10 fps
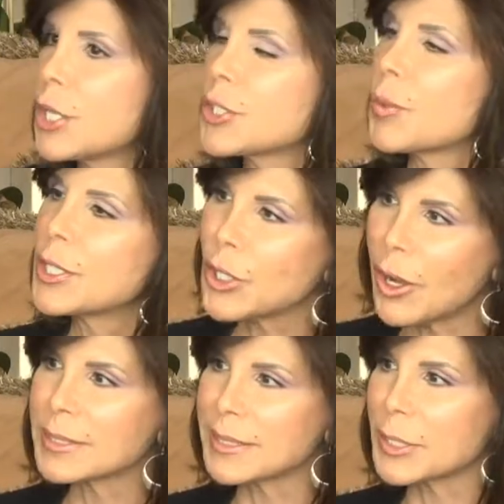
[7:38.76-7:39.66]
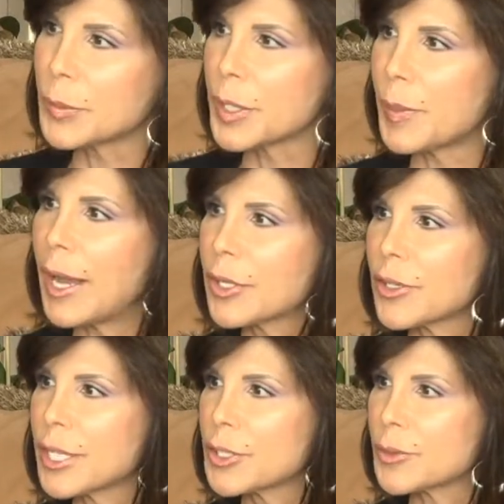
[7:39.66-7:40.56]
So we talked a little bit about your
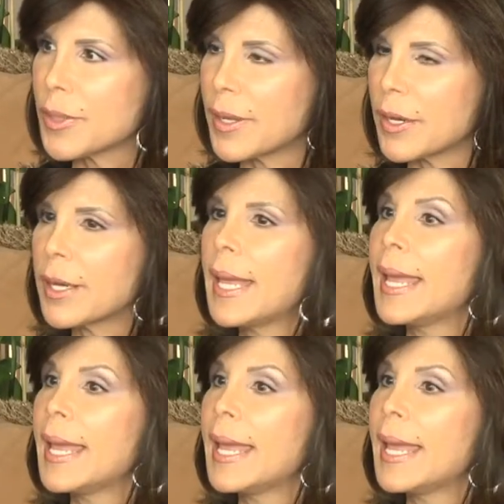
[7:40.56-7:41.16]
history there.